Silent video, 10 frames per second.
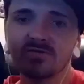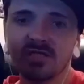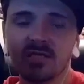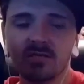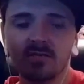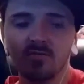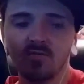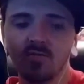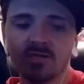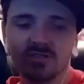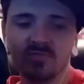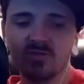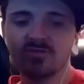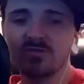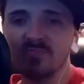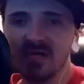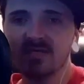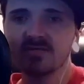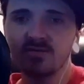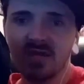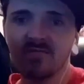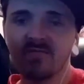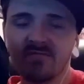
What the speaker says: say once you build your base and you have